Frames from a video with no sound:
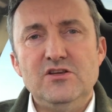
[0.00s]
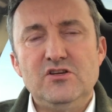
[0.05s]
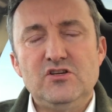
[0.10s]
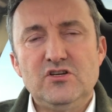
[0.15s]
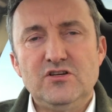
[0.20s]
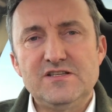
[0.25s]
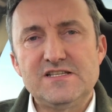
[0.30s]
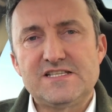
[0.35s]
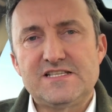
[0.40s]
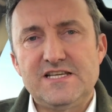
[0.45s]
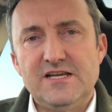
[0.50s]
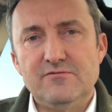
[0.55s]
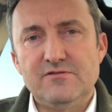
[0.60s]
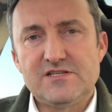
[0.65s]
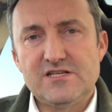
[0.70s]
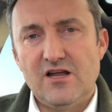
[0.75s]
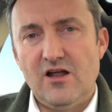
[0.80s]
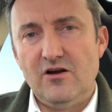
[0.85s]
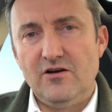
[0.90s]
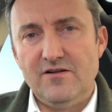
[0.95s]
you couldn't see a
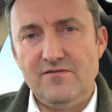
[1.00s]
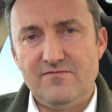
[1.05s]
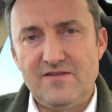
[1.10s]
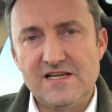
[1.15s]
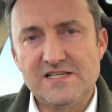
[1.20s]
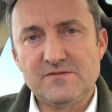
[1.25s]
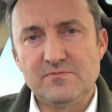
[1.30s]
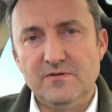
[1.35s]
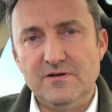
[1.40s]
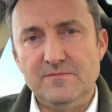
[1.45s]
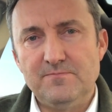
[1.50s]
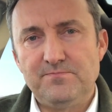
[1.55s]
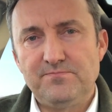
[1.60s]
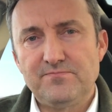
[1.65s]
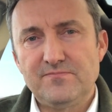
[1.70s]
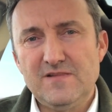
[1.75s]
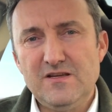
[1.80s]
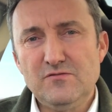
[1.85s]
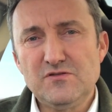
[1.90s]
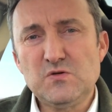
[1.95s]
return on investment.
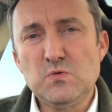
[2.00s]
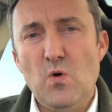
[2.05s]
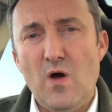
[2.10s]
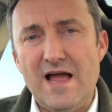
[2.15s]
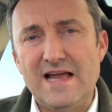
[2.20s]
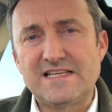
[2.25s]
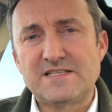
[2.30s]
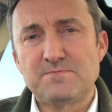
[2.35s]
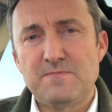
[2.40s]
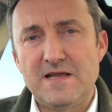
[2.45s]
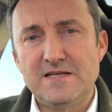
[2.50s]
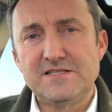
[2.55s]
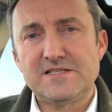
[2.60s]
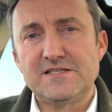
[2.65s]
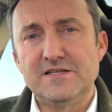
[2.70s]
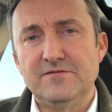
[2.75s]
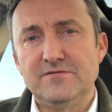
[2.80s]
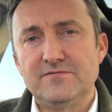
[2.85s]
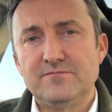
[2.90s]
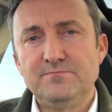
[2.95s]
It was quite
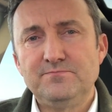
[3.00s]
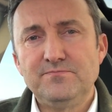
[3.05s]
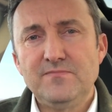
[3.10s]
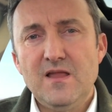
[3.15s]
expensive.